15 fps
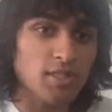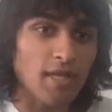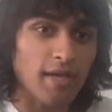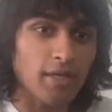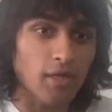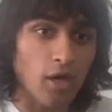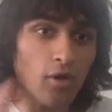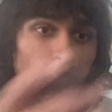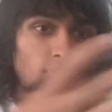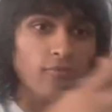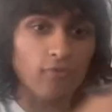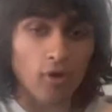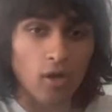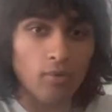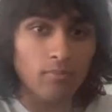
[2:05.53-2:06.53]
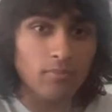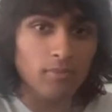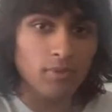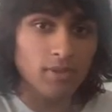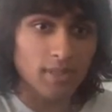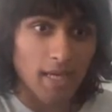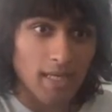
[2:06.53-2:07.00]
that go from
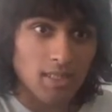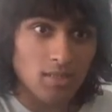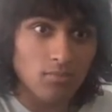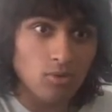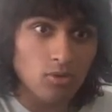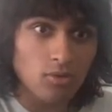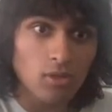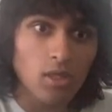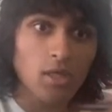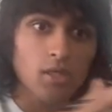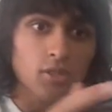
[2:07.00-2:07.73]
decimal